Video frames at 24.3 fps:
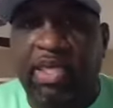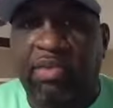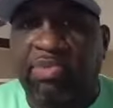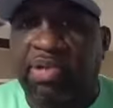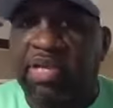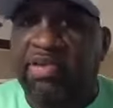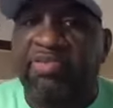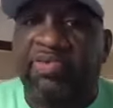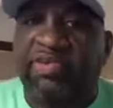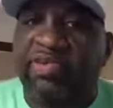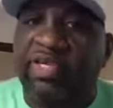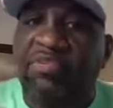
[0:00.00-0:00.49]
But
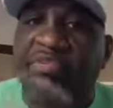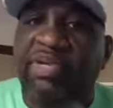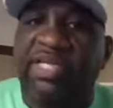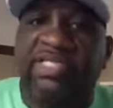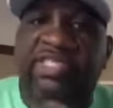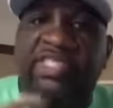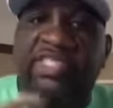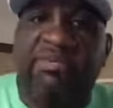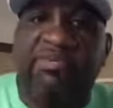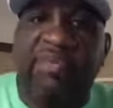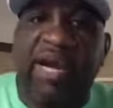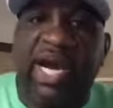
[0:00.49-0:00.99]
if it would have been
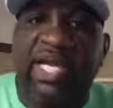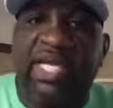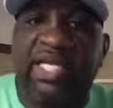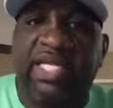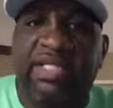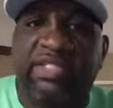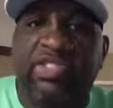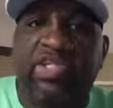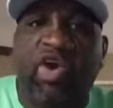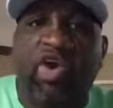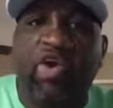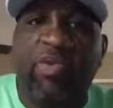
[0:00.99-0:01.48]
somebody
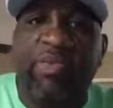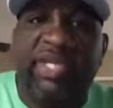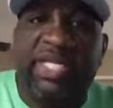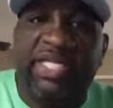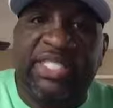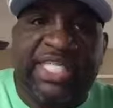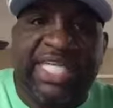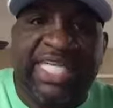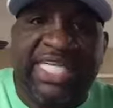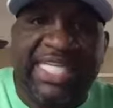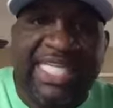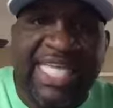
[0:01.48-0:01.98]
that told me that
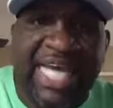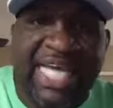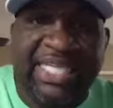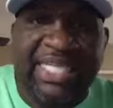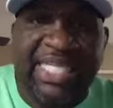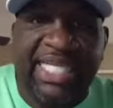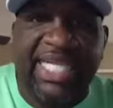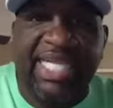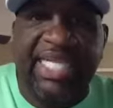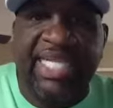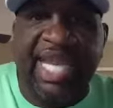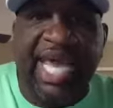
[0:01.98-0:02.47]
did
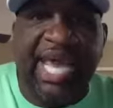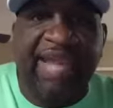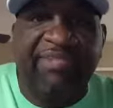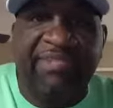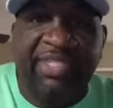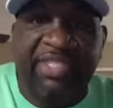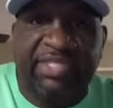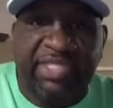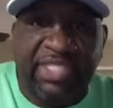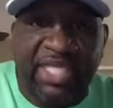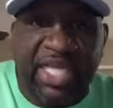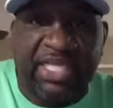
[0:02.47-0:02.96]
nothing in life,
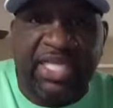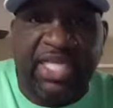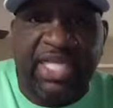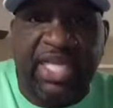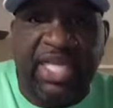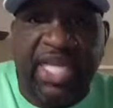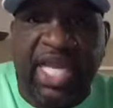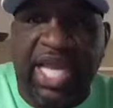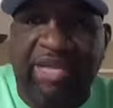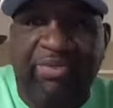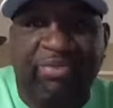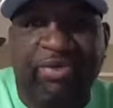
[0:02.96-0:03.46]
there's nothing
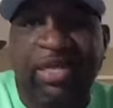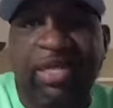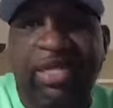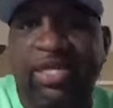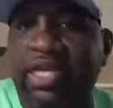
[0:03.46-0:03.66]
in life,